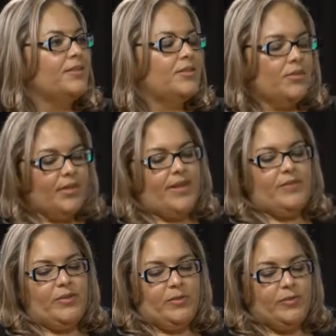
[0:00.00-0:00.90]
So they
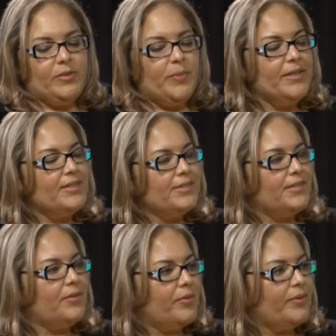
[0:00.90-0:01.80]
have to go through
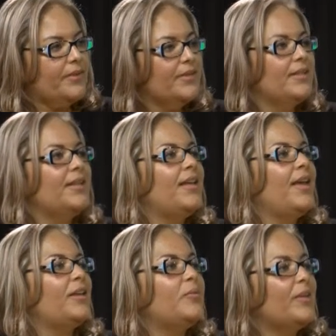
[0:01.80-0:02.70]
dependency court,
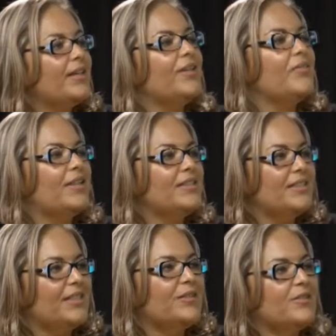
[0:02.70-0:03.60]
and we get
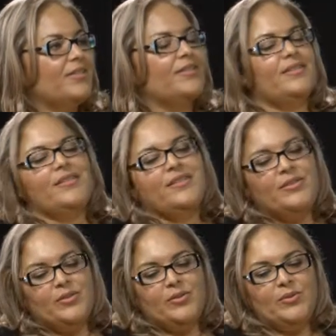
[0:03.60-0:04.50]
volunteers
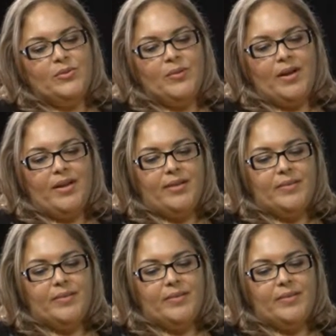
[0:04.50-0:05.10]
to